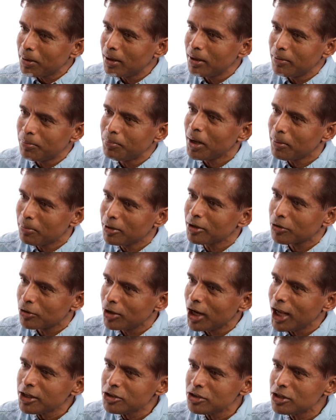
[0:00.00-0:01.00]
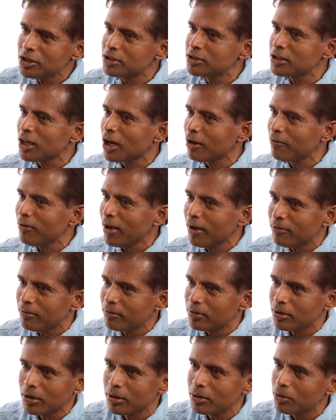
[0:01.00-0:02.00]
pu- public relations out of
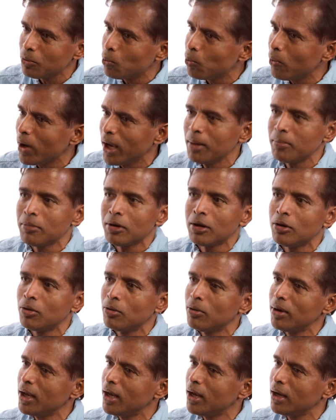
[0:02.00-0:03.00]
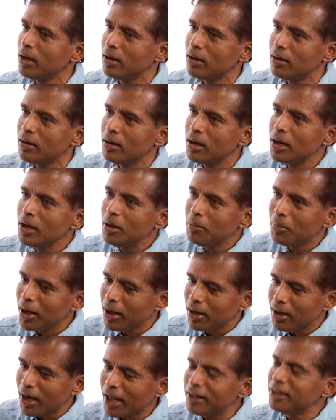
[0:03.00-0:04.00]
every, you know, the Waymo and,
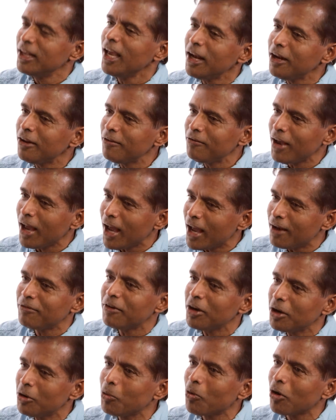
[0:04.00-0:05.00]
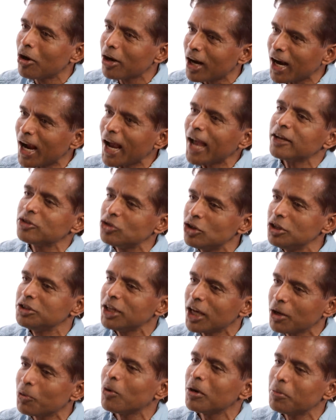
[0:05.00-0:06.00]
but at the end of every quarter, I actually
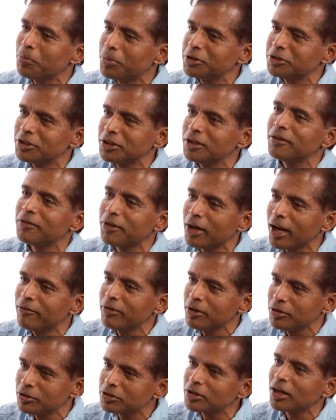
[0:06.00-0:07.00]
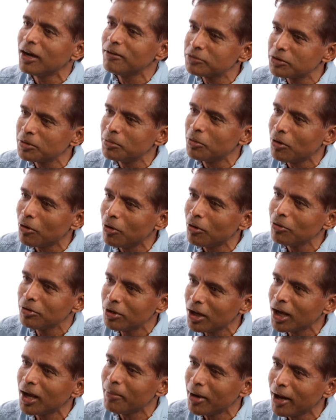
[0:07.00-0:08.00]
check what percent of revenues comes from
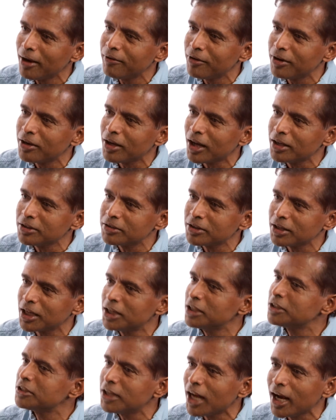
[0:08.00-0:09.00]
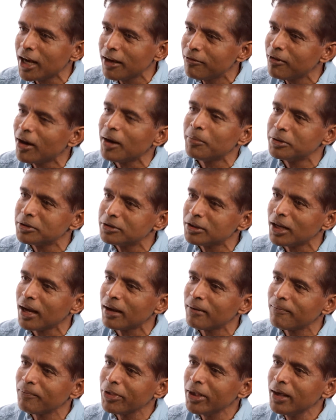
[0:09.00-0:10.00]
old time advertising, and it's mm-hmm. 95%.